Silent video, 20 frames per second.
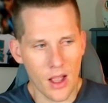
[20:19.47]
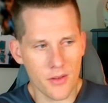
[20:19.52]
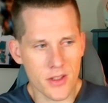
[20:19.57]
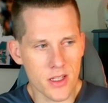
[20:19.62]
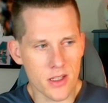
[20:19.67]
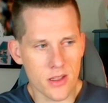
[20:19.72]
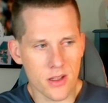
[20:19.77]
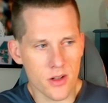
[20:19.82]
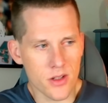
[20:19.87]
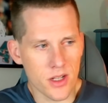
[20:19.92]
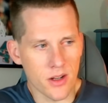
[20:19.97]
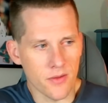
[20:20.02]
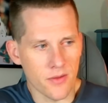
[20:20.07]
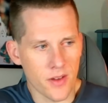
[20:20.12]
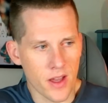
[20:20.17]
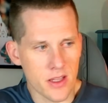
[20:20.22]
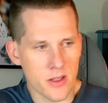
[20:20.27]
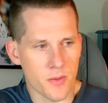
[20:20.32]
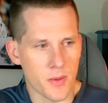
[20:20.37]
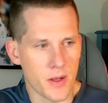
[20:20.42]
obviously there's an
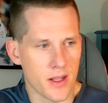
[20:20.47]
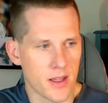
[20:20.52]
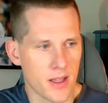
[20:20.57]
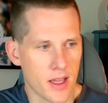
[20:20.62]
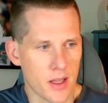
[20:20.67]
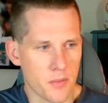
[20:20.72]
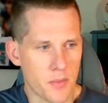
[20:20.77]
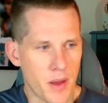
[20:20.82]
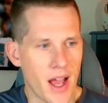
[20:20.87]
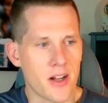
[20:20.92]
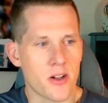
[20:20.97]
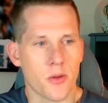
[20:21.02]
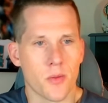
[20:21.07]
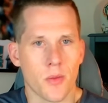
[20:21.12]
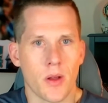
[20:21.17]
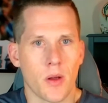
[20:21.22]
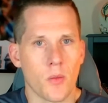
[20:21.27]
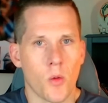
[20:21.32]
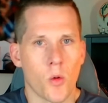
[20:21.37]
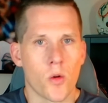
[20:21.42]
investment in
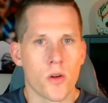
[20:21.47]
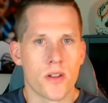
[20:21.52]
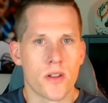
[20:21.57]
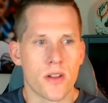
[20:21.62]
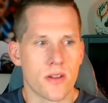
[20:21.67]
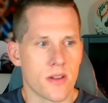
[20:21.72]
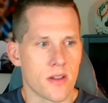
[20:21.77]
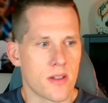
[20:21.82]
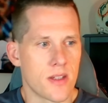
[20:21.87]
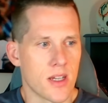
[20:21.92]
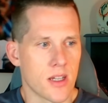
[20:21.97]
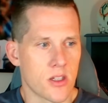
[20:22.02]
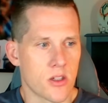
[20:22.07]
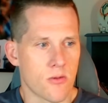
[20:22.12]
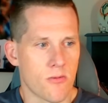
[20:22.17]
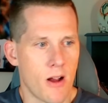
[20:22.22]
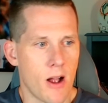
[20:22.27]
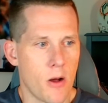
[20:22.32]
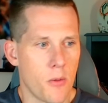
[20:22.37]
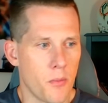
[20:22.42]
Patrick McMorris as a
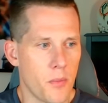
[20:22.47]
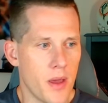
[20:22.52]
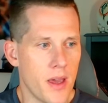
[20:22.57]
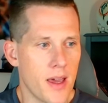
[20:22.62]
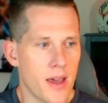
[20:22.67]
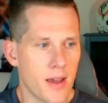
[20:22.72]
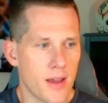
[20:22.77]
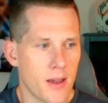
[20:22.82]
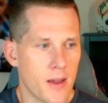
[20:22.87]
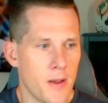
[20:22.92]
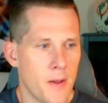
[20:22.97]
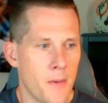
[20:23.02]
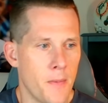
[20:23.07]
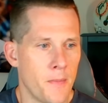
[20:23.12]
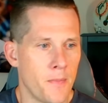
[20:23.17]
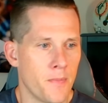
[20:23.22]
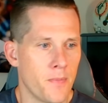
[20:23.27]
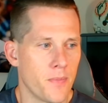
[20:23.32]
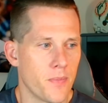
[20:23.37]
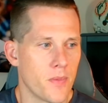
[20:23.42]
6th-round pick
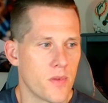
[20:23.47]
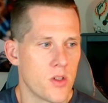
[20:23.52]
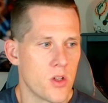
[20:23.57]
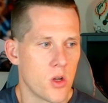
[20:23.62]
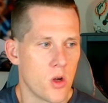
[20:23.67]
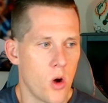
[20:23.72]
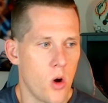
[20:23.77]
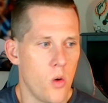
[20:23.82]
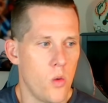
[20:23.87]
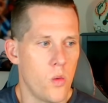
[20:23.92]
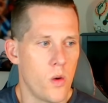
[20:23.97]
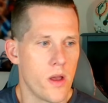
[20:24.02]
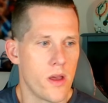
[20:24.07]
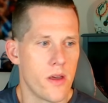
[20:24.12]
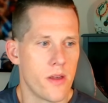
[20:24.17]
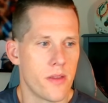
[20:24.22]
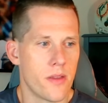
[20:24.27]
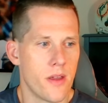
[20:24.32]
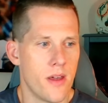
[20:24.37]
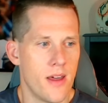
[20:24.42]
to go
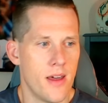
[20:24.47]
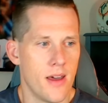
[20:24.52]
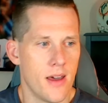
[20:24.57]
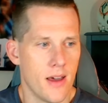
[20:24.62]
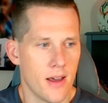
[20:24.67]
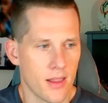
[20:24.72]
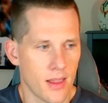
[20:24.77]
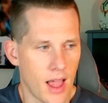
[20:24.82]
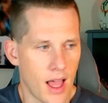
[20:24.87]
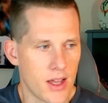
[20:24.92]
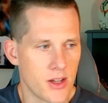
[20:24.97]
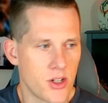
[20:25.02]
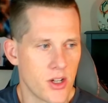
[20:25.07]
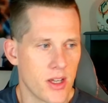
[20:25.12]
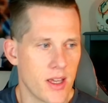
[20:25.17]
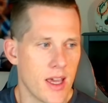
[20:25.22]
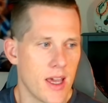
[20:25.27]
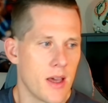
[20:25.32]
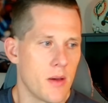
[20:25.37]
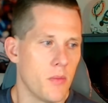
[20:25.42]
with Elijah
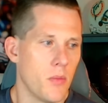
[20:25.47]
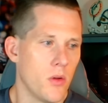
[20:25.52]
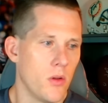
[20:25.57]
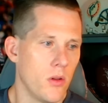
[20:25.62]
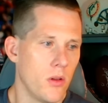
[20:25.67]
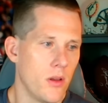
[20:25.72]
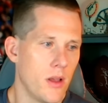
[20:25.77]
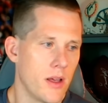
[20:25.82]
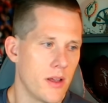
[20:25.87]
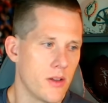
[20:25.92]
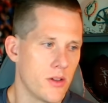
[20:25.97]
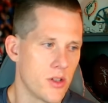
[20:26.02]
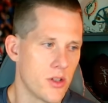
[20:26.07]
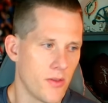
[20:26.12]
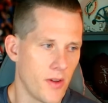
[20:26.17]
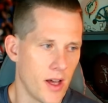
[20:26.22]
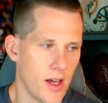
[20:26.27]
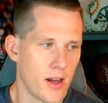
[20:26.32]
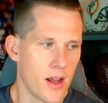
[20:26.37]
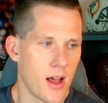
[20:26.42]
Campbell and
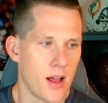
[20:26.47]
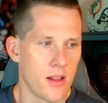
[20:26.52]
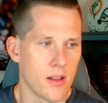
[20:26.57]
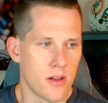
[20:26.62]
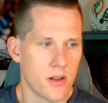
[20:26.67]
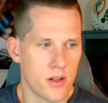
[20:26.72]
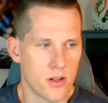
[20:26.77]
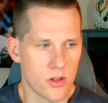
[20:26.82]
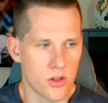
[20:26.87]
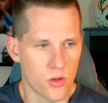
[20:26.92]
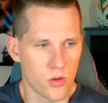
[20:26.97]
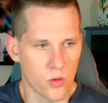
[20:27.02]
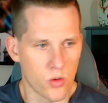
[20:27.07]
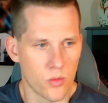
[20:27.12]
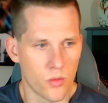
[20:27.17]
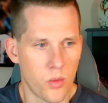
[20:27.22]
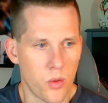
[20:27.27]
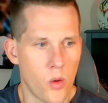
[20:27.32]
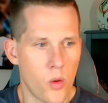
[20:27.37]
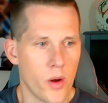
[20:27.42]
Javon Holland and
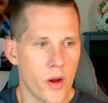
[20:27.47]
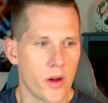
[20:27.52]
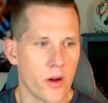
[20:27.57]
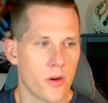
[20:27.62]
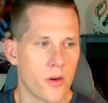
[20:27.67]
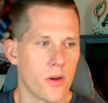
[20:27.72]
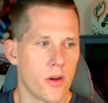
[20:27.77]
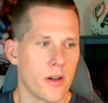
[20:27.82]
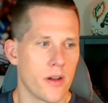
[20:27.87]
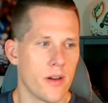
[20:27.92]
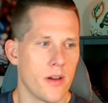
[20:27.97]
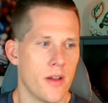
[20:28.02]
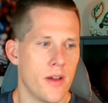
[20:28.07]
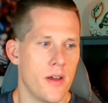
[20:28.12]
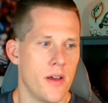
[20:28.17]
Jordan Poyer and